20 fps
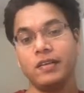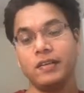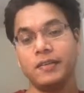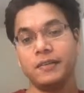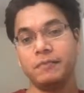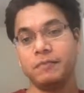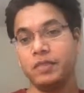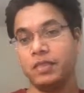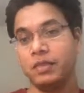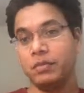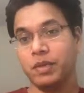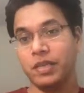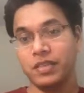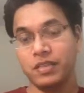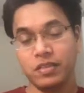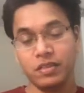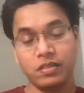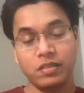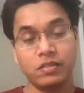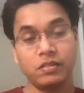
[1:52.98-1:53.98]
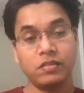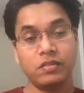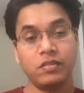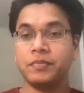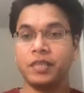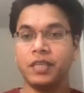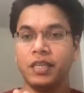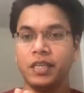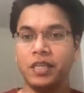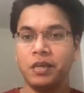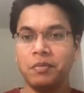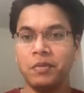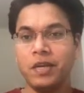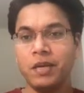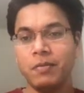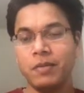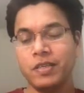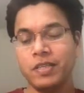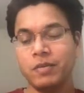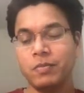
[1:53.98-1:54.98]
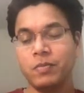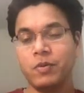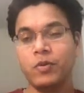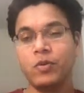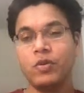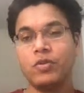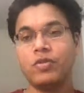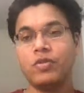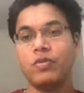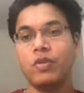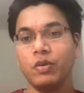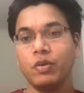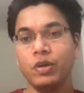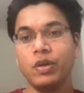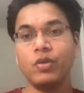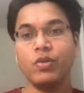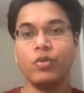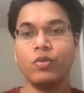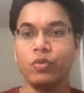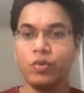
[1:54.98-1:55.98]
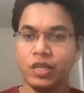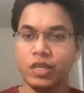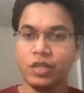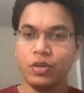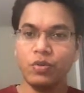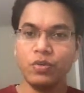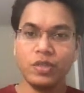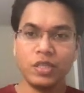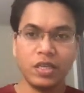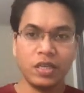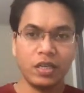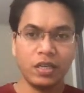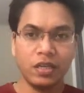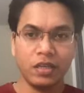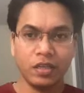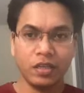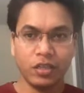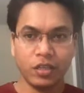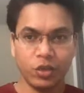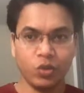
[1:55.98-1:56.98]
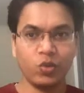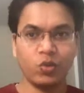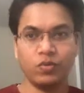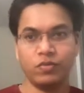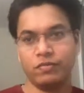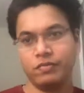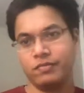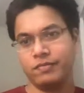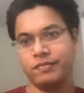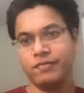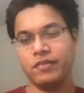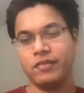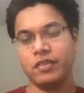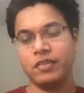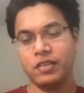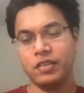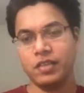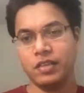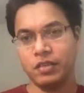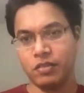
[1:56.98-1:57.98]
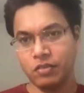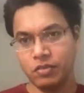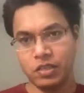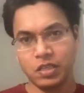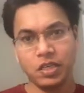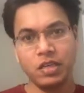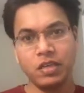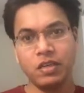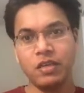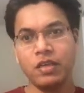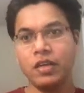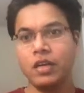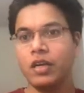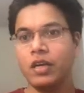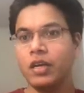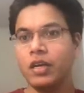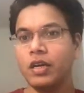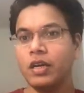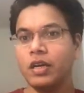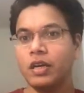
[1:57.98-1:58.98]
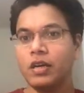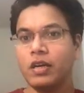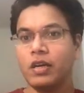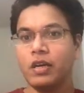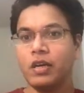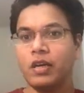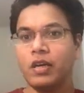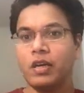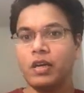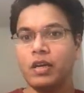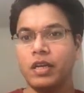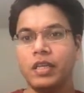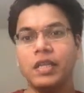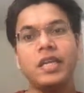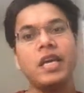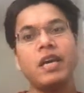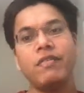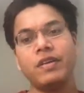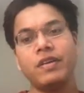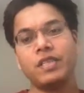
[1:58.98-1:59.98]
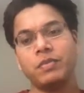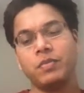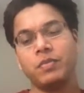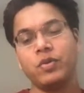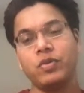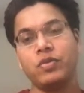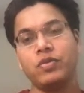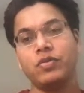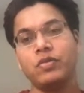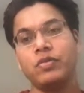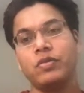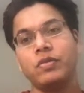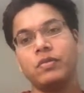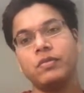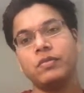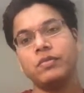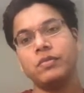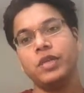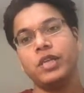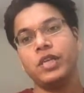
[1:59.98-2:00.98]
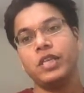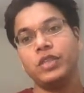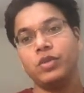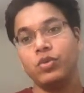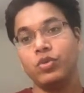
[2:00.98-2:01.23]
in my session. In the BFS approach, what we do, we use a queue first thing. Okay, in the DFS approach we use